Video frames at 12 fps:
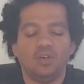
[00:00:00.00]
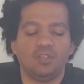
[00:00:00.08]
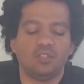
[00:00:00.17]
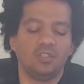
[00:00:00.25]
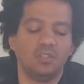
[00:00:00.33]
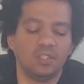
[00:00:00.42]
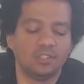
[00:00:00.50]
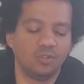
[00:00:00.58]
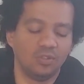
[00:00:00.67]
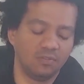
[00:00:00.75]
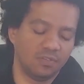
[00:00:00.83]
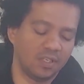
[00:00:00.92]
article that
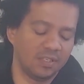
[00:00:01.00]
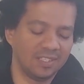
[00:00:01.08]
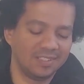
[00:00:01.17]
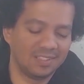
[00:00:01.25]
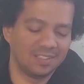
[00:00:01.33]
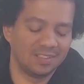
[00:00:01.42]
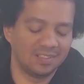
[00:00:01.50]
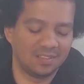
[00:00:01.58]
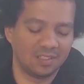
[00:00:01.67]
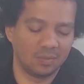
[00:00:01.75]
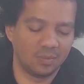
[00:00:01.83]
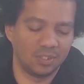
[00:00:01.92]
you can find linked in the
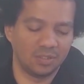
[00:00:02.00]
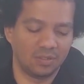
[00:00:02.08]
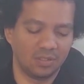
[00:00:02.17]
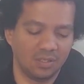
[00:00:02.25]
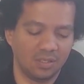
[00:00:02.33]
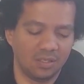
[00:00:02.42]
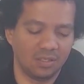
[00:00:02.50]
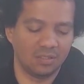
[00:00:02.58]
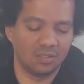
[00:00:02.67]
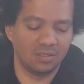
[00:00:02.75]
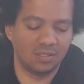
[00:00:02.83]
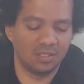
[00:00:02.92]
description, uh,